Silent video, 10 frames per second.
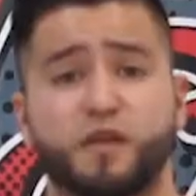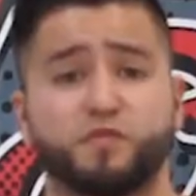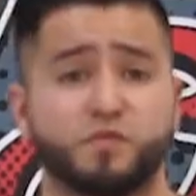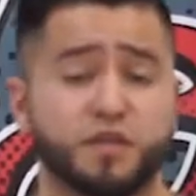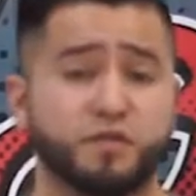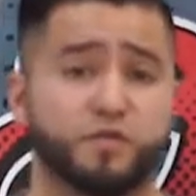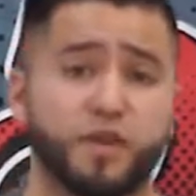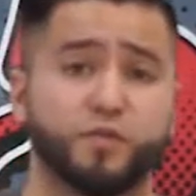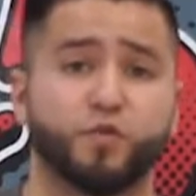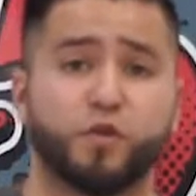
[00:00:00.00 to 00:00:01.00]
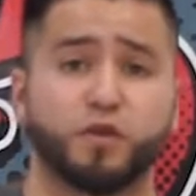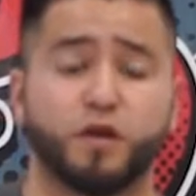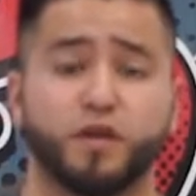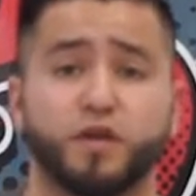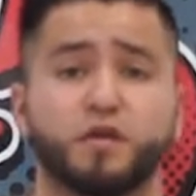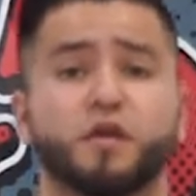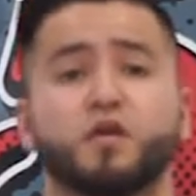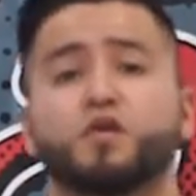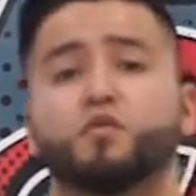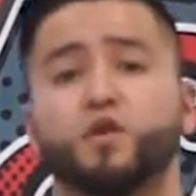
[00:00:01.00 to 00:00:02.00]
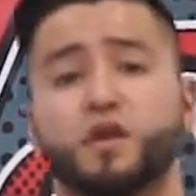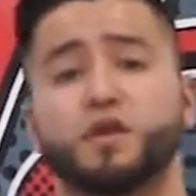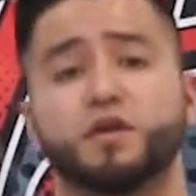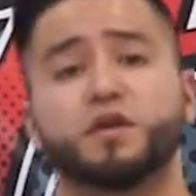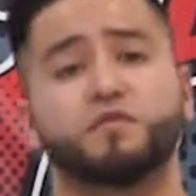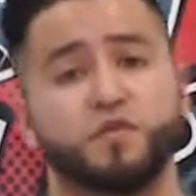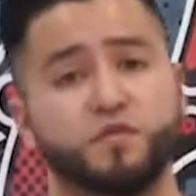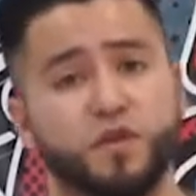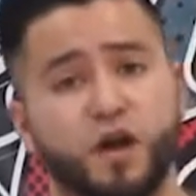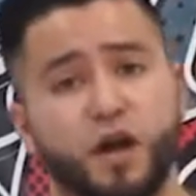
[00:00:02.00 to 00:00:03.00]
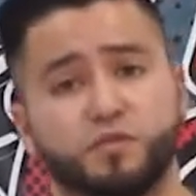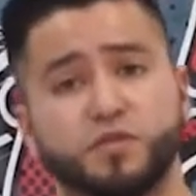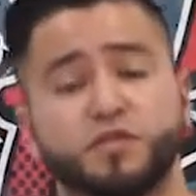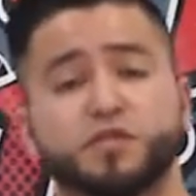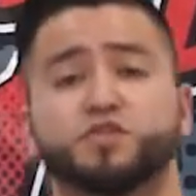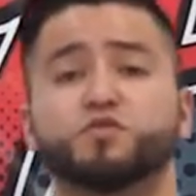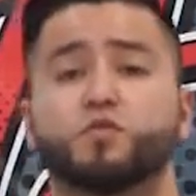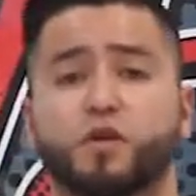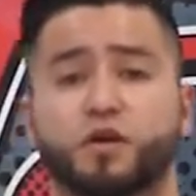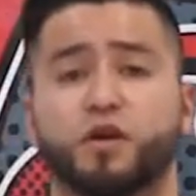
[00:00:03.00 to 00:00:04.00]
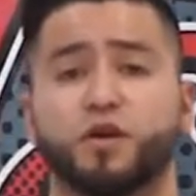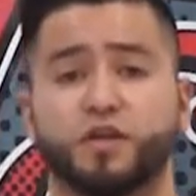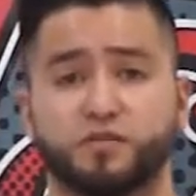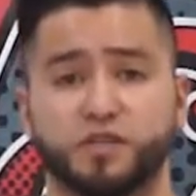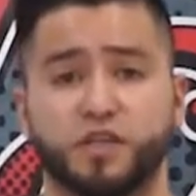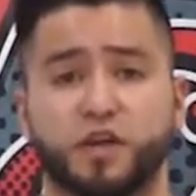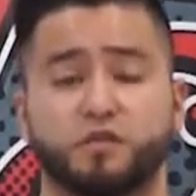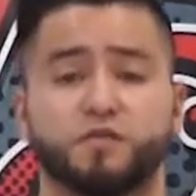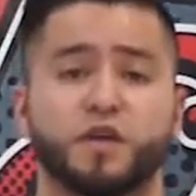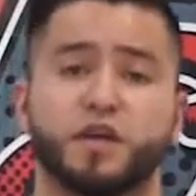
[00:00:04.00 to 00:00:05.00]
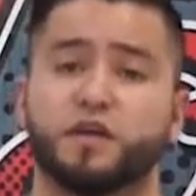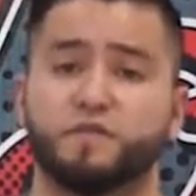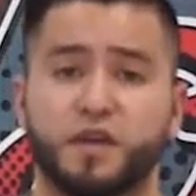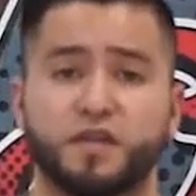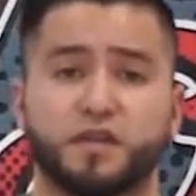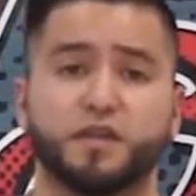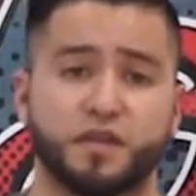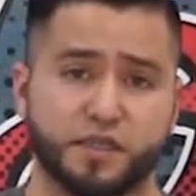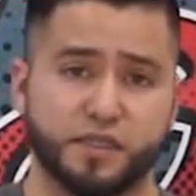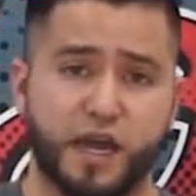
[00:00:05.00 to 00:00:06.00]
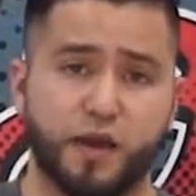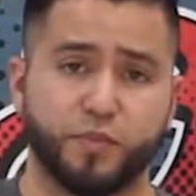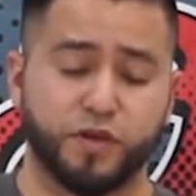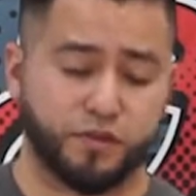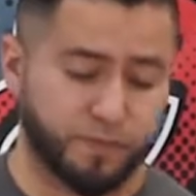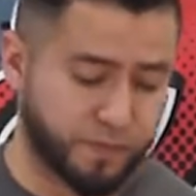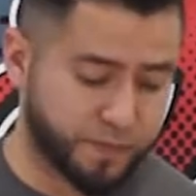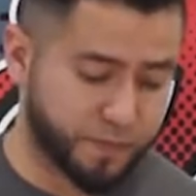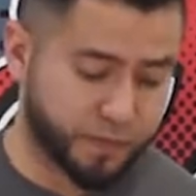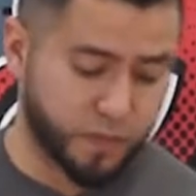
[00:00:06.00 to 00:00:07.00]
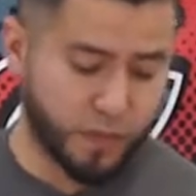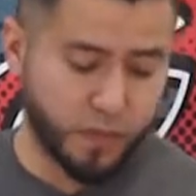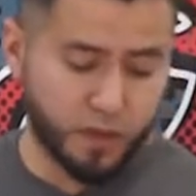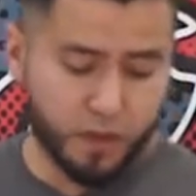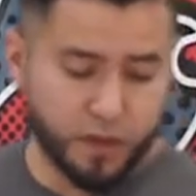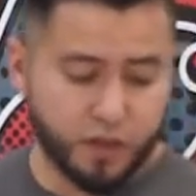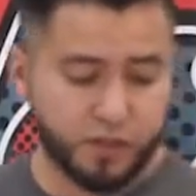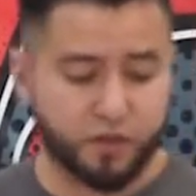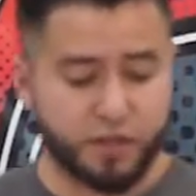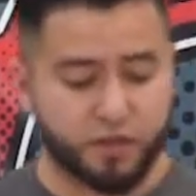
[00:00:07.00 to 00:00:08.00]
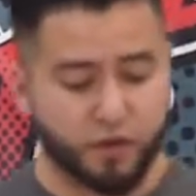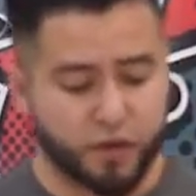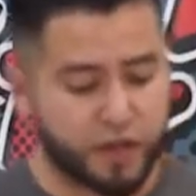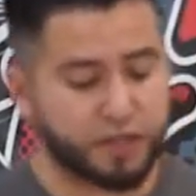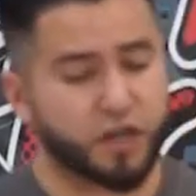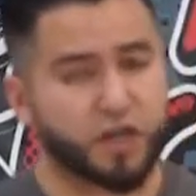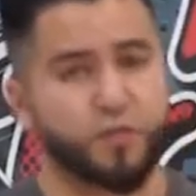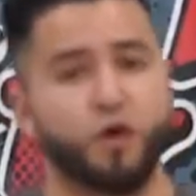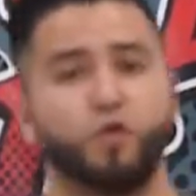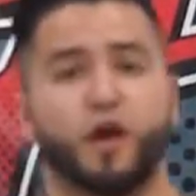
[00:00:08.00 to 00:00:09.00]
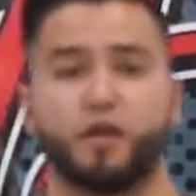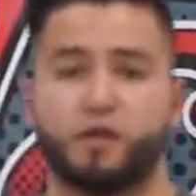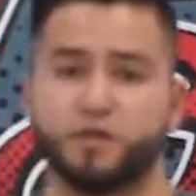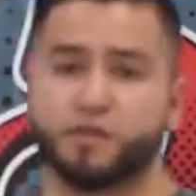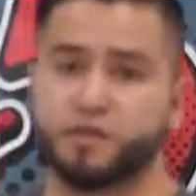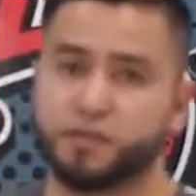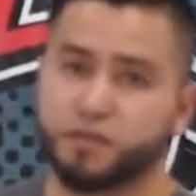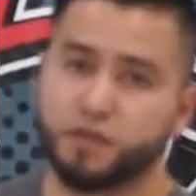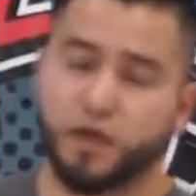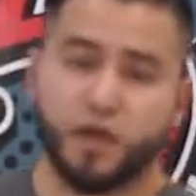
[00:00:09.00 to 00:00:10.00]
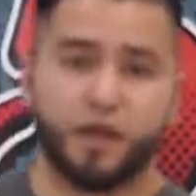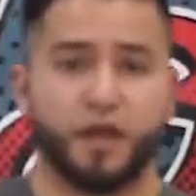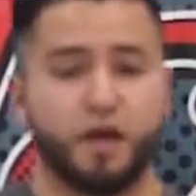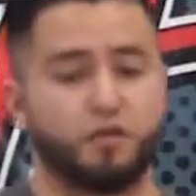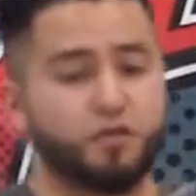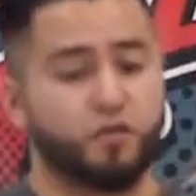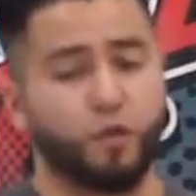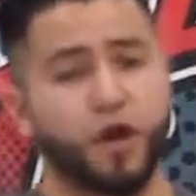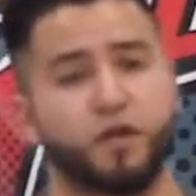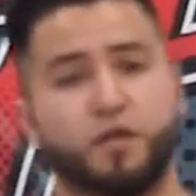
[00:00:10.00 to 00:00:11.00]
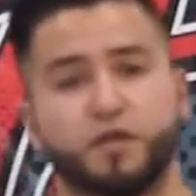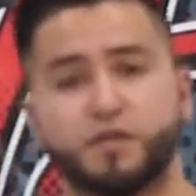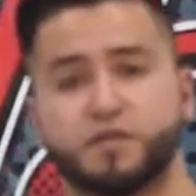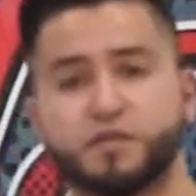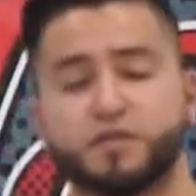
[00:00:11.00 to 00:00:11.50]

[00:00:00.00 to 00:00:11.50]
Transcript: the manifold in for them to work on it, we give you the option to work on it yourself if anything does happen. So let's go ahead and talk about wire harness. Now, wire harness.